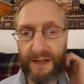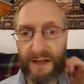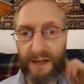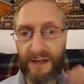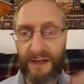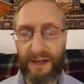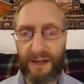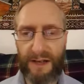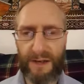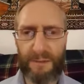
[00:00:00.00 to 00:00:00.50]

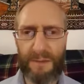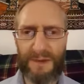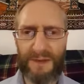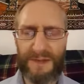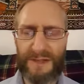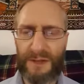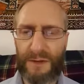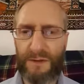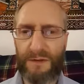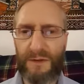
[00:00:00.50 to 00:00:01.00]
And
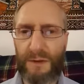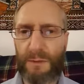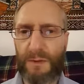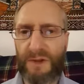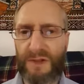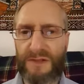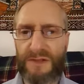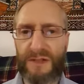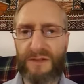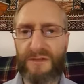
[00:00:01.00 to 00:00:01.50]
two of the
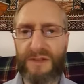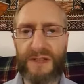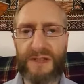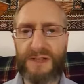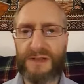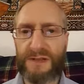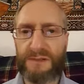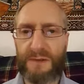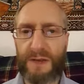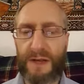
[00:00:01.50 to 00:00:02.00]
most
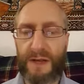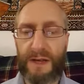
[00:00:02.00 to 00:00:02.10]
obvious